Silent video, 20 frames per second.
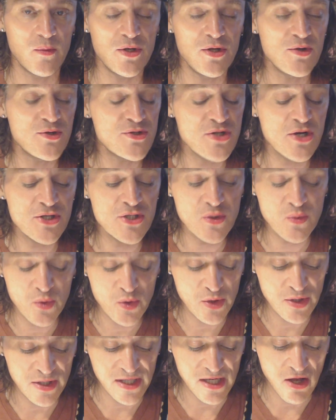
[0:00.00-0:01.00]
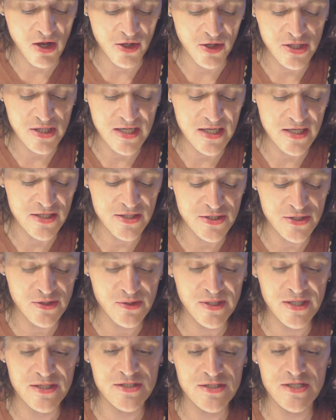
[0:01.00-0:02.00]
When you start to worry, all you need to
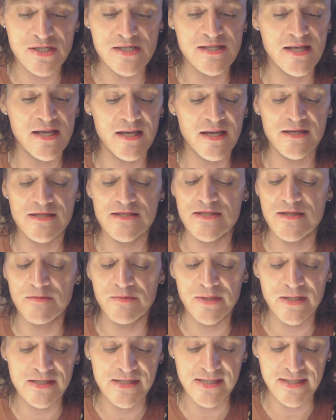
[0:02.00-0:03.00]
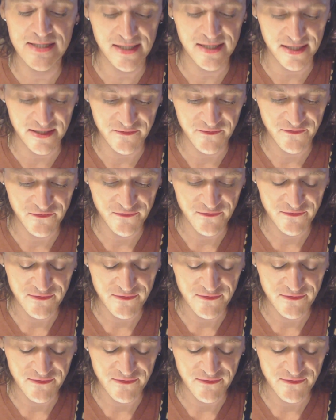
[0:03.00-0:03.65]
do is just think simplicity